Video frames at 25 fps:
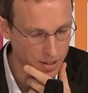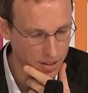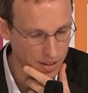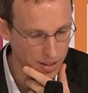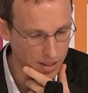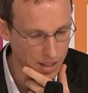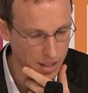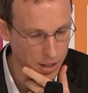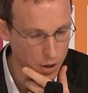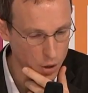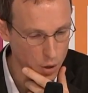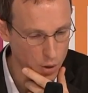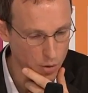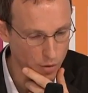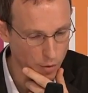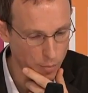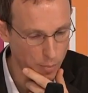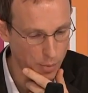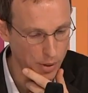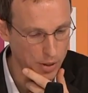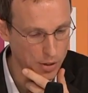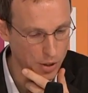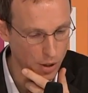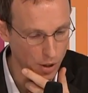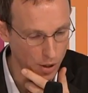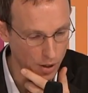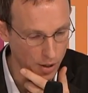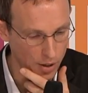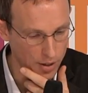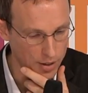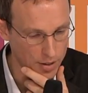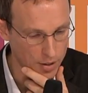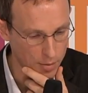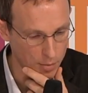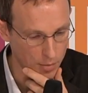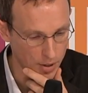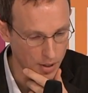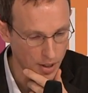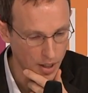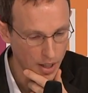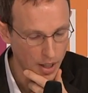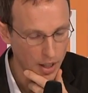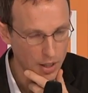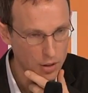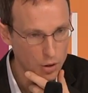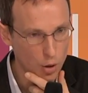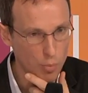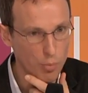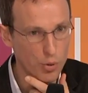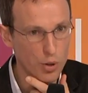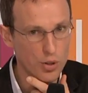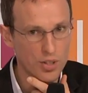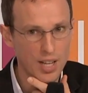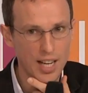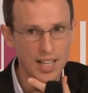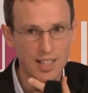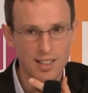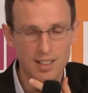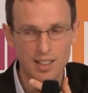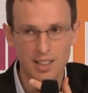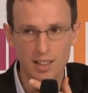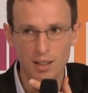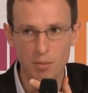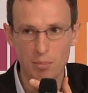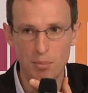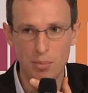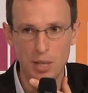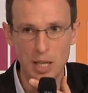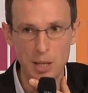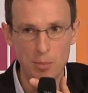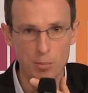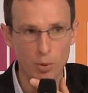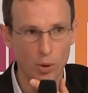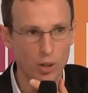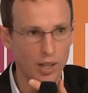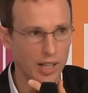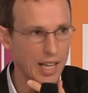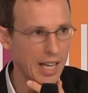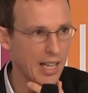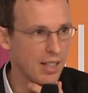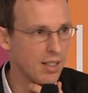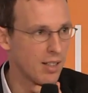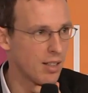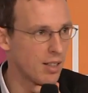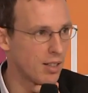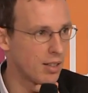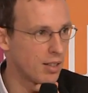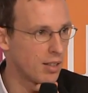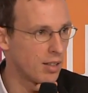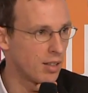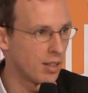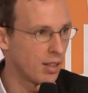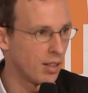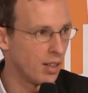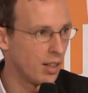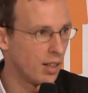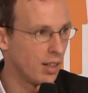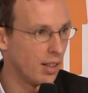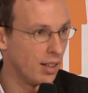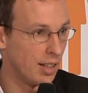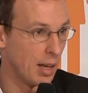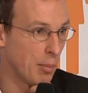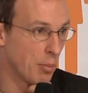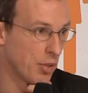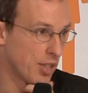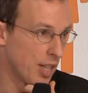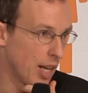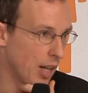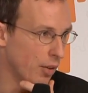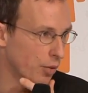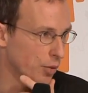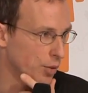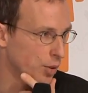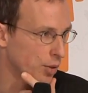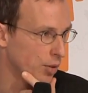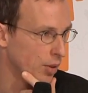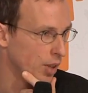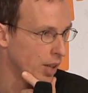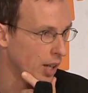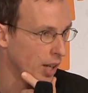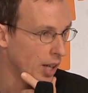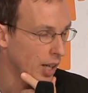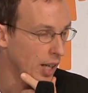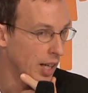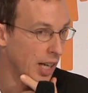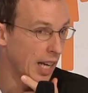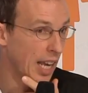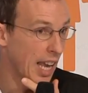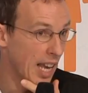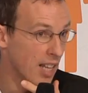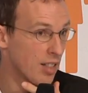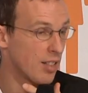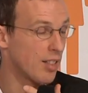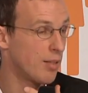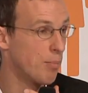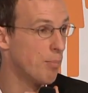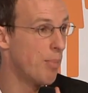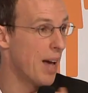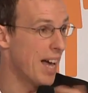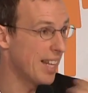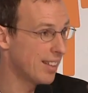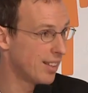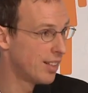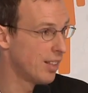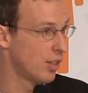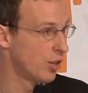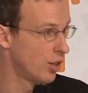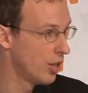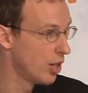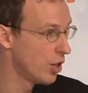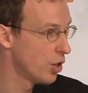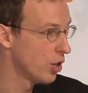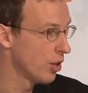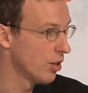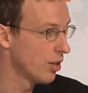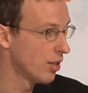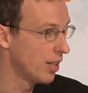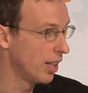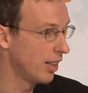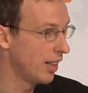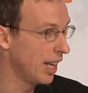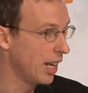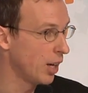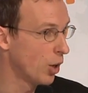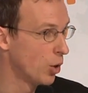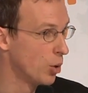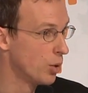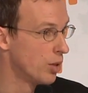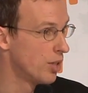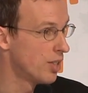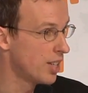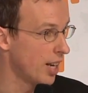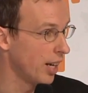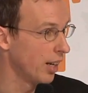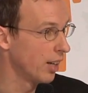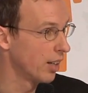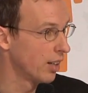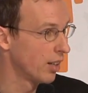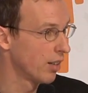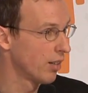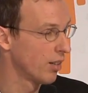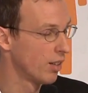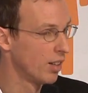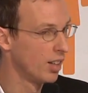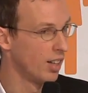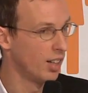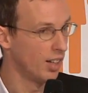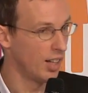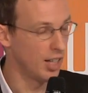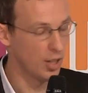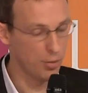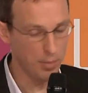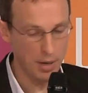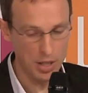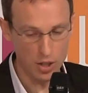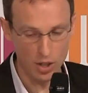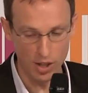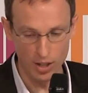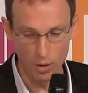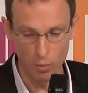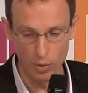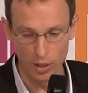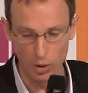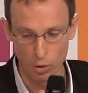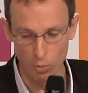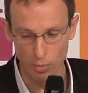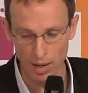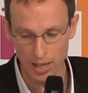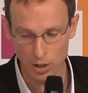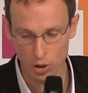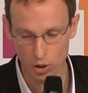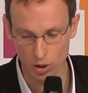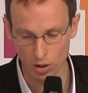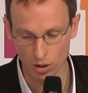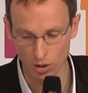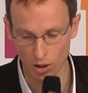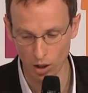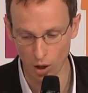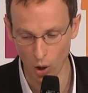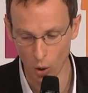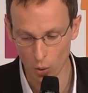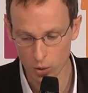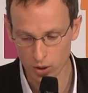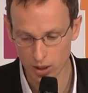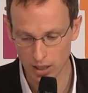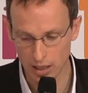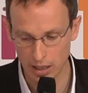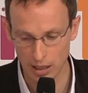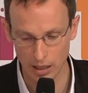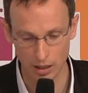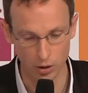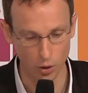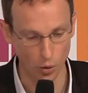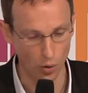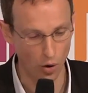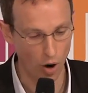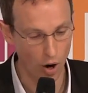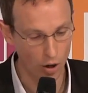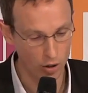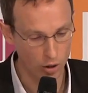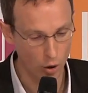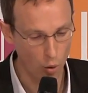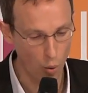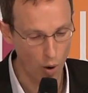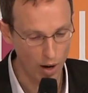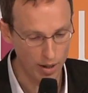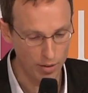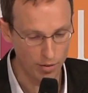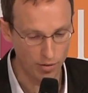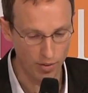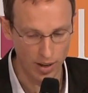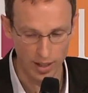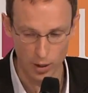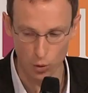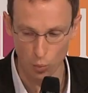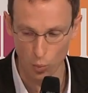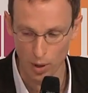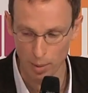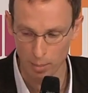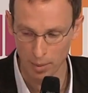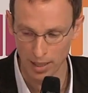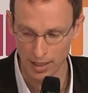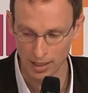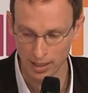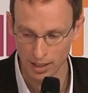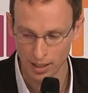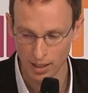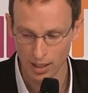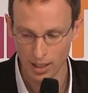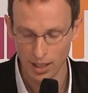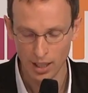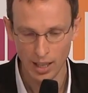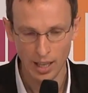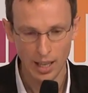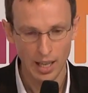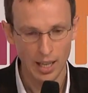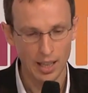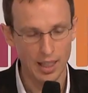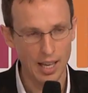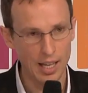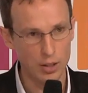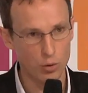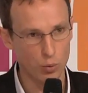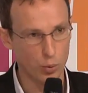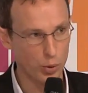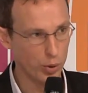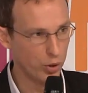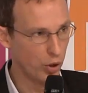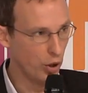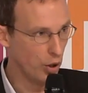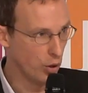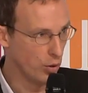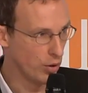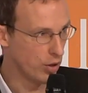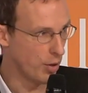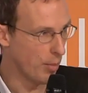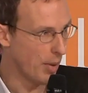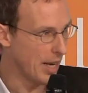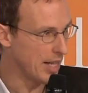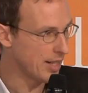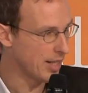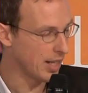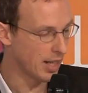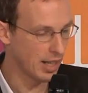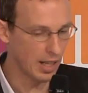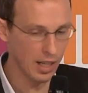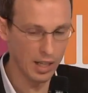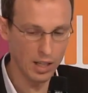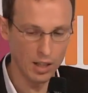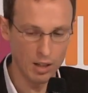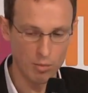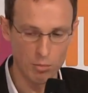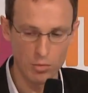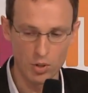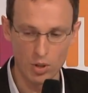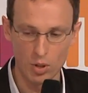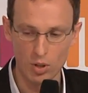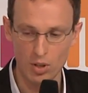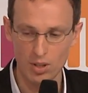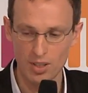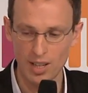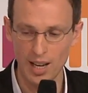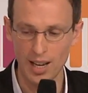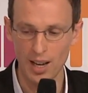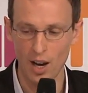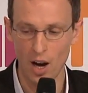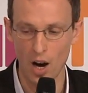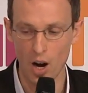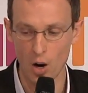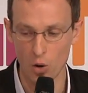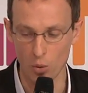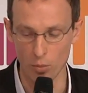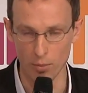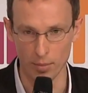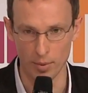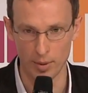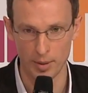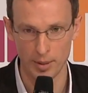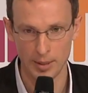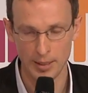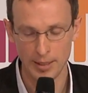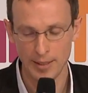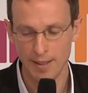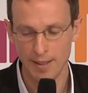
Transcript: issue of paternalism. So protecting people against themselves and against bad decisions that they could take, especially when you mentioned the low-skilled or unqualified women that would use the basic income to stay home.